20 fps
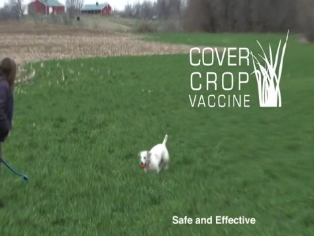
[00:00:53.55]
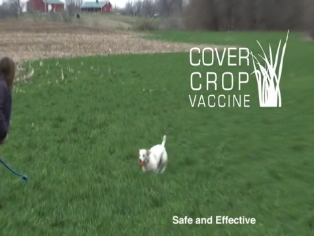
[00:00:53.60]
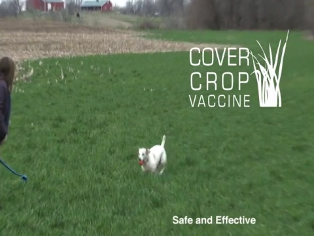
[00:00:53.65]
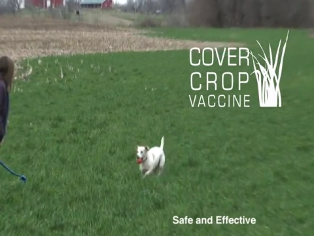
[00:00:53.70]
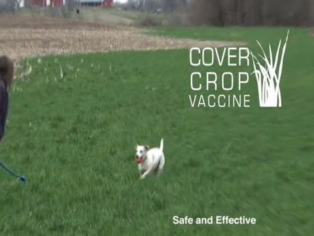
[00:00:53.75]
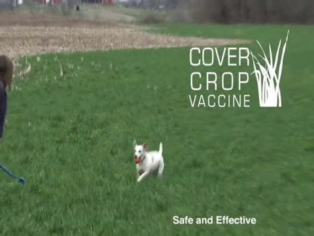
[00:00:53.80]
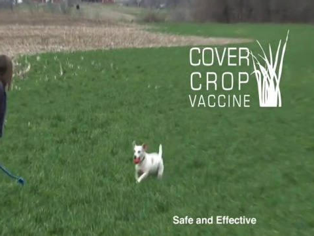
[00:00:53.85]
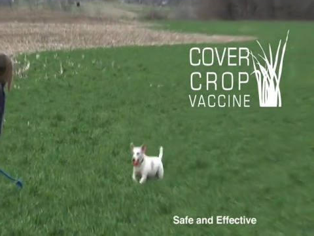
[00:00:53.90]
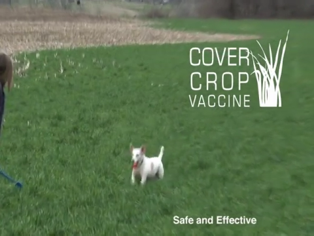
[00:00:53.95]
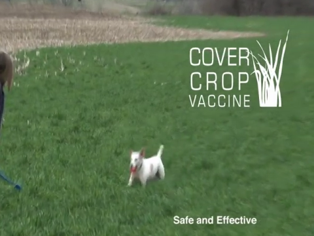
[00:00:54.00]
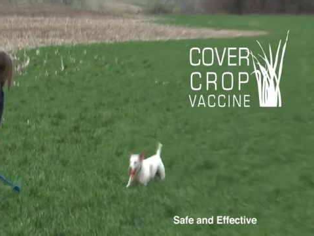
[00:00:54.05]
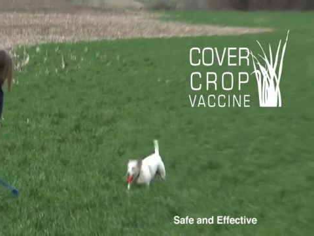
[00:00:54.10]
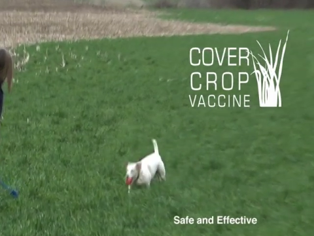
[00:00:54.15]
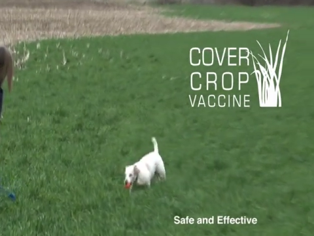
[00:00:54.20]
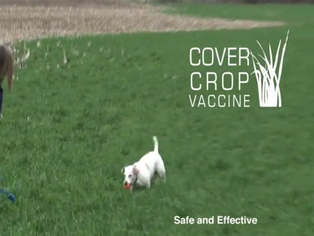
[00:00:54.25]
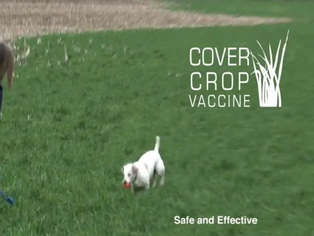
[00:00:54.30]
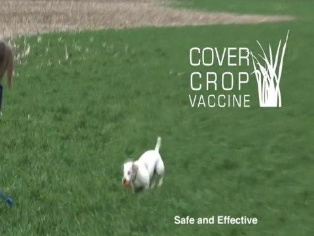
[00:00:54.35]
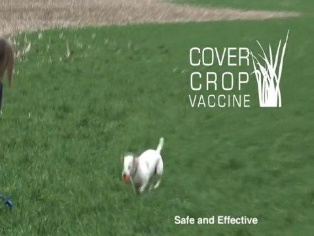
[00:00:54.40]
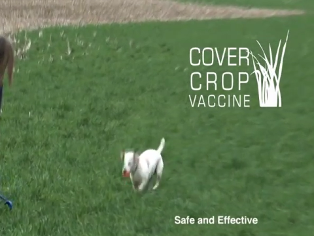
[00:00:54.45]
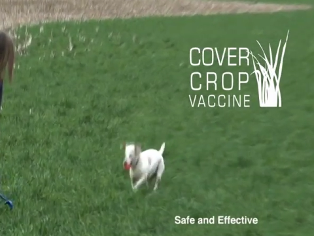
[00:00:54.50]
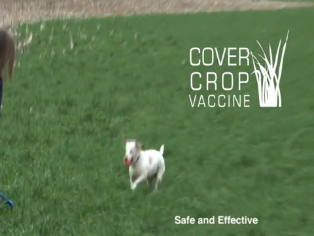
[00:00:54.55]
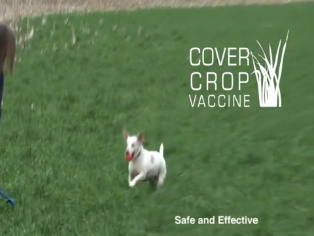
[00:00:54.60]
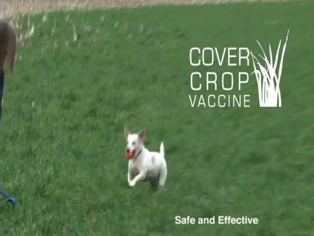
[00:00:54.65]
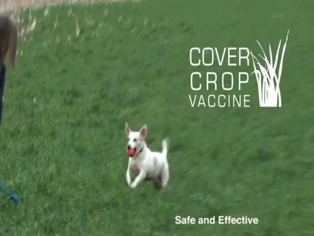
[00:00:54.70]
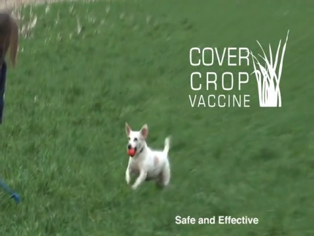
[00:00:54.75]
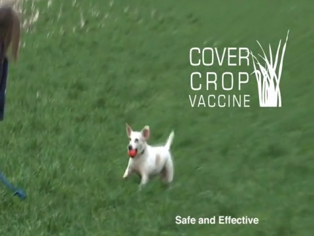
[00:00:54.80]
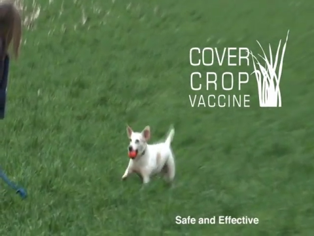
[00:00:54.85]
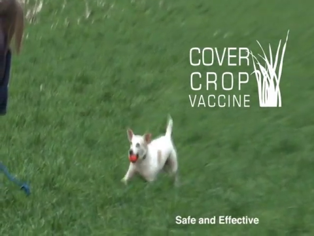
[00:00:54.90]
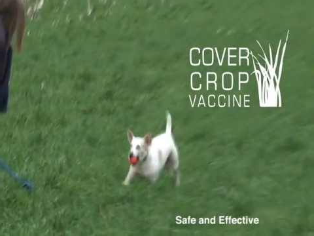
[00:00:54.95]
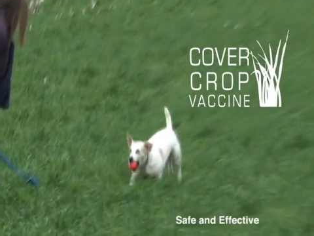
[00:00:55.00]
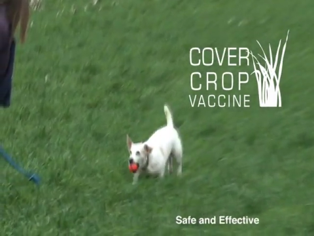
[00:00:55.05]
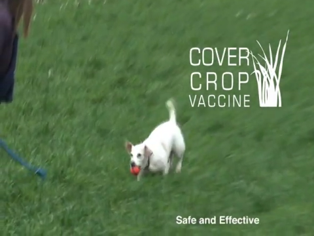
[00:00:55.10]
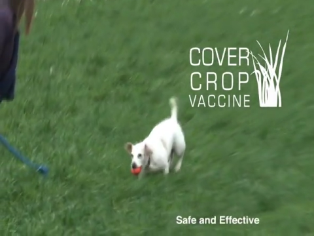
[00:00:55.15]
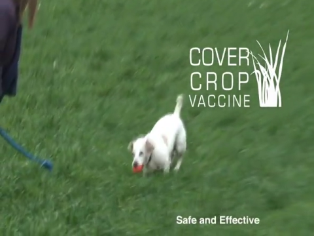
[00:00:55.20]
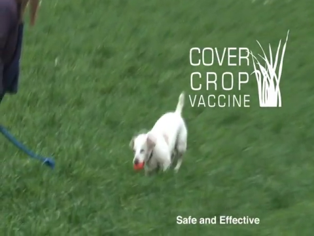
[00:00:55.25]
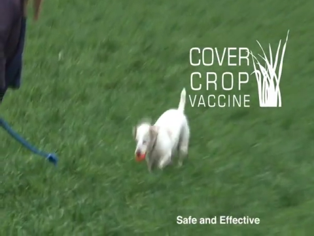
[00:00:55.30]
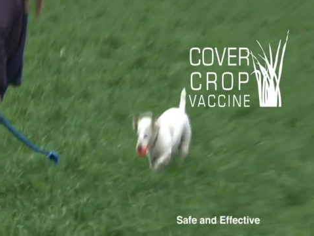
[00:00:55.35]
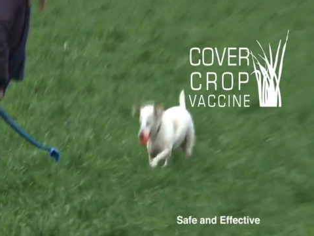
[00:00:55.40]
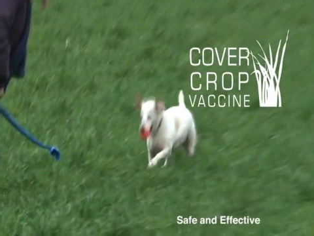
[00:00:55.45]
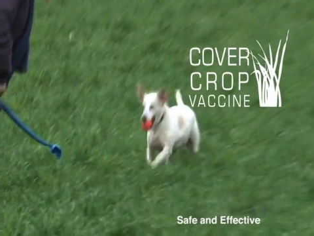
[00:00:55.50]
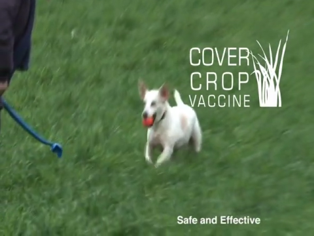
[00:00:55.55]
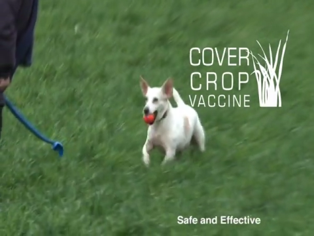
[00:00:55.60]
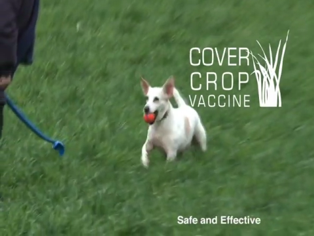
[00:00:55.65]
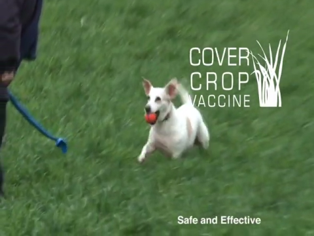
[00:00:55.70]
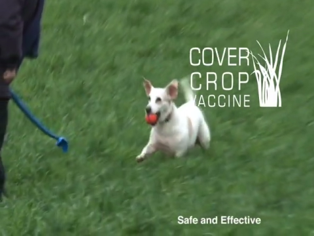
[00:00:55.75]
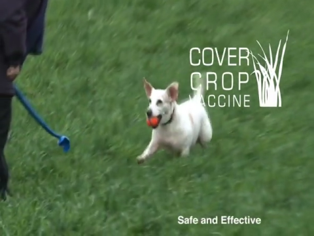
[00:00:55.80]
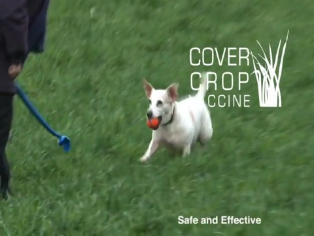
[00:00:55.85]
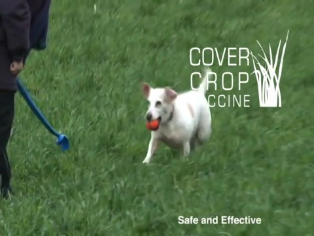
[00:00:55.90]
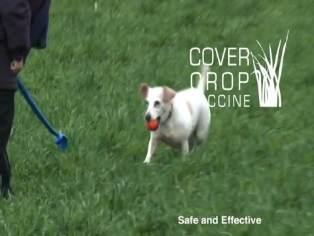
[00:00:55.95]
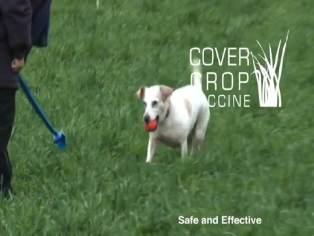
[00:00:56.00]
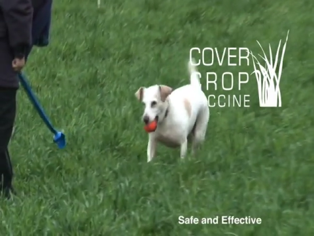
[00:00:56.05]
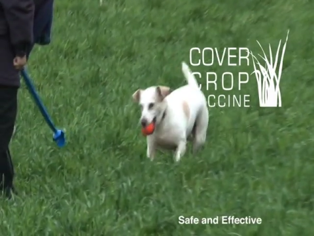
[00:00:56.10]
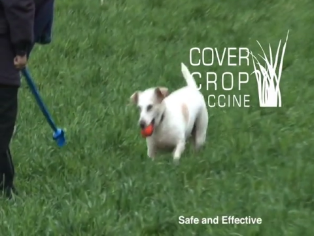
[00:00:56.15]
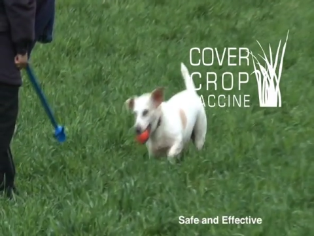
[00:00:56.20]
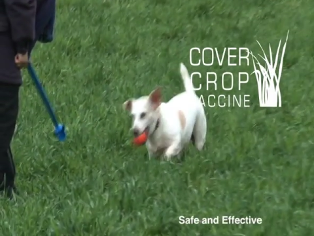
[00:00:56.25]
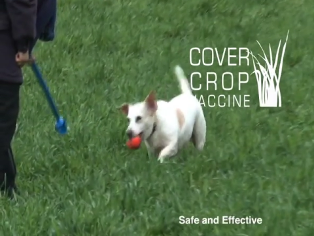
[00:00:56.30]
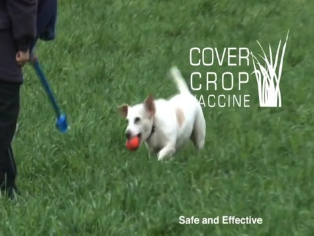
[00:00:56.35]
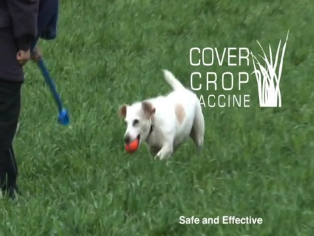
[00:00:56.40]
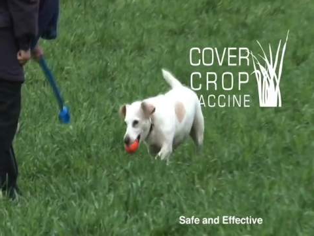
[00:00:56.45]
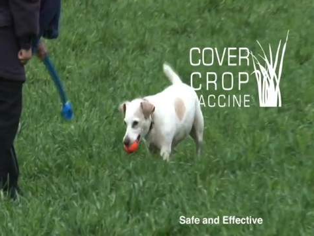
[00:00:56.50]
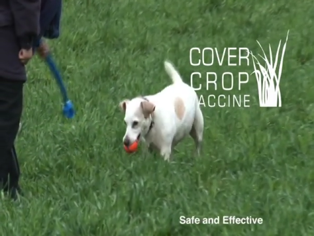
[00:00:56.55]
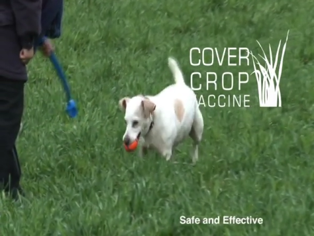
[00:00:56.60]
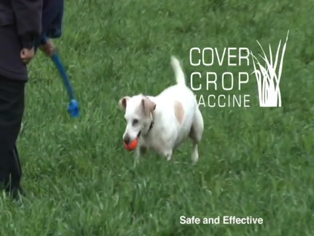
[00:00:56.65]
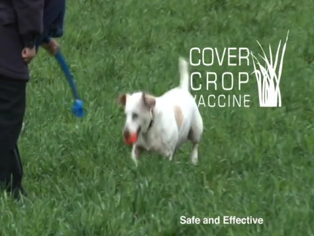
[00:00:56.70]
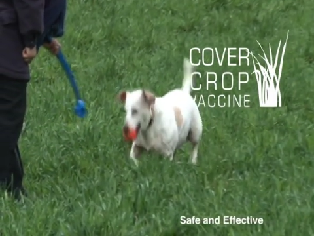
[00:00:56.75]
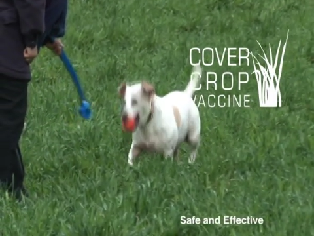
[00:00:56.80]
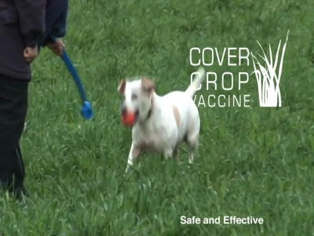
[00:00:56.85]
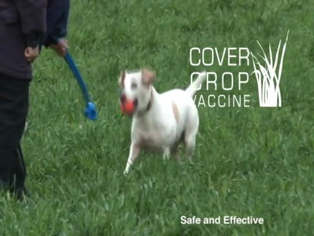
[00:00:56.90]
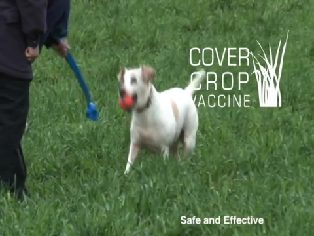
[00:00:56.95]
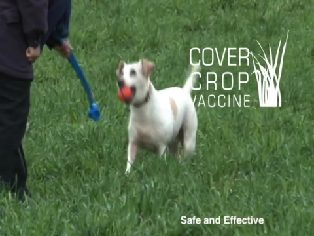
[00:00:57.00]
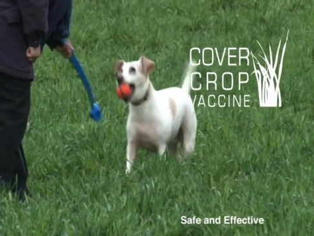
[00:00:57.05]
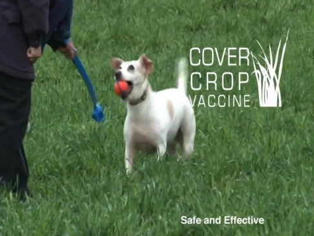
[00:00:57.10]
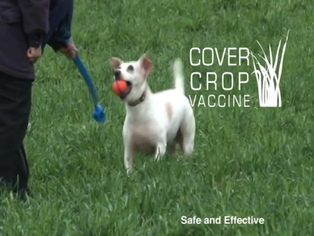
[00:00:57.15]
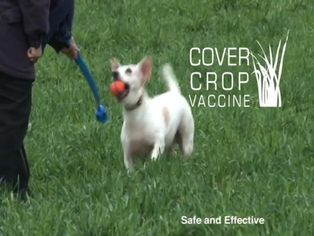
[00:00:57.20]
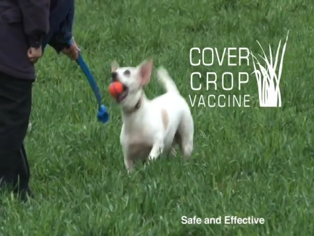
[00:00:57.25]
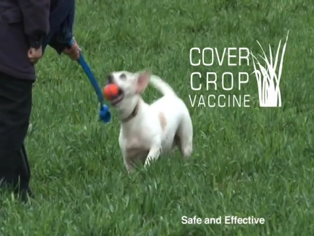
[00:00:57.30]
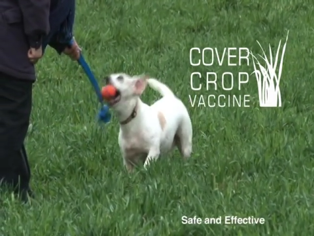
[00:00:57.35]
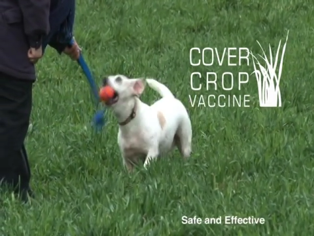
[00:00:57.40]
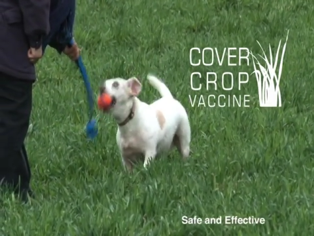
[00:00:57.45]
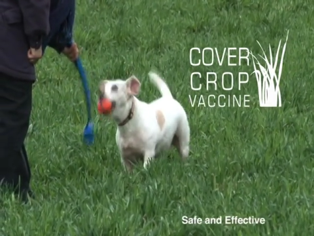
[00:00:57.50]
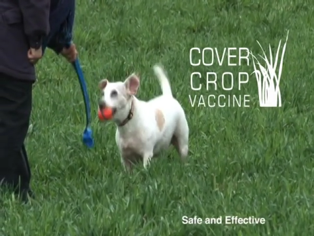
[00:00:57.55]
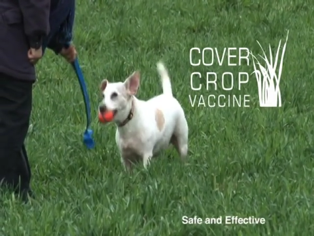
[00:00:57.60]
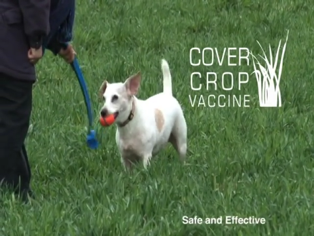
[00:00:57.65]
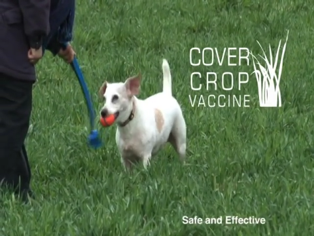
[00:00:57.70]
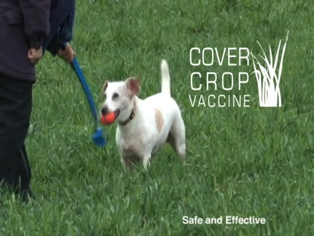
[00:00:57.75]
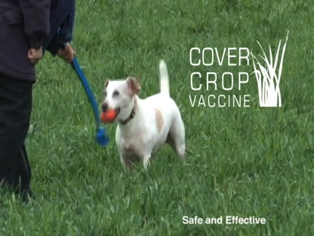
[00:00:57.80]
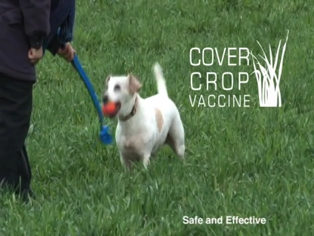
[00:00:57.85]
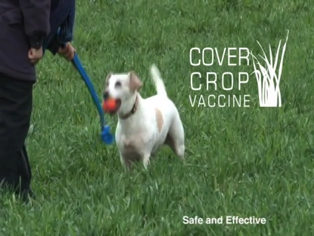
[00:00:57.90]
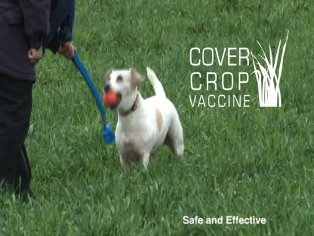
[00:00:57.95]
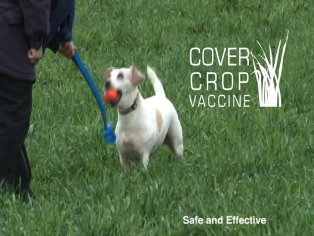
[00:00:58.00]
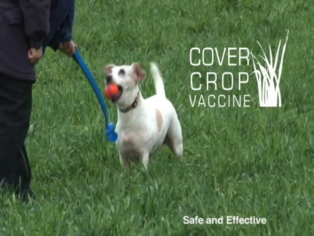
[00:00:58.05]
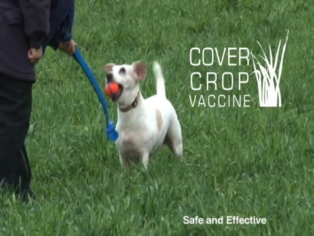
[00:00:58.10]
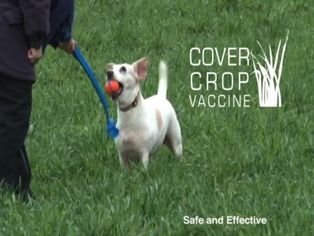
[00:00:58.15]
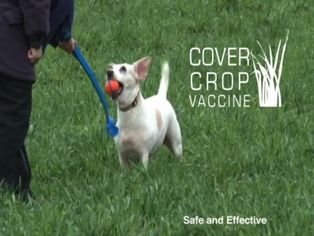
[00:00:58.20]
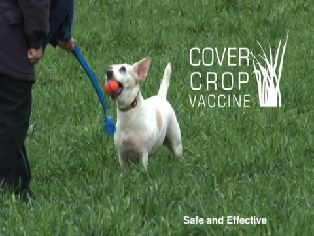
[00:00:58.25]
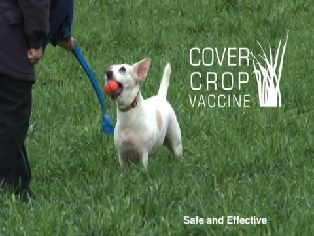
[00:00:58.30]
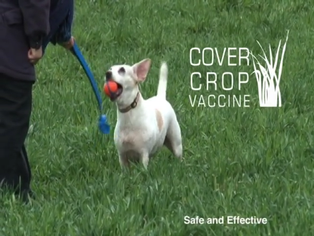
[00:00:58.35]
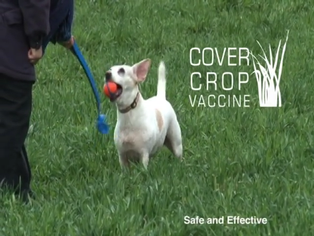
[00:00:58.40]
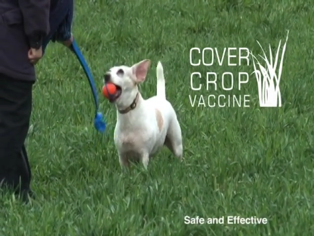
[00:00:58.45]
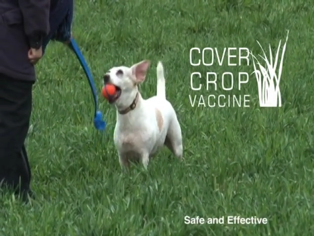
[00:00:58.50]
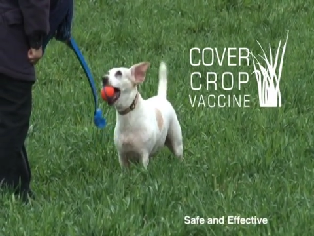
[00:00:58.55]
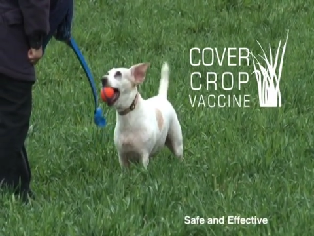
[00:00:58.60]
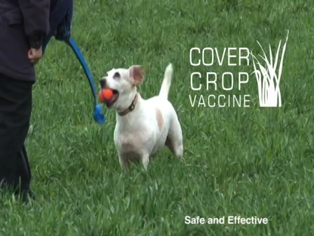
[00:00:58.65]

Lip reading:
No face is visible, so there are no lips to read.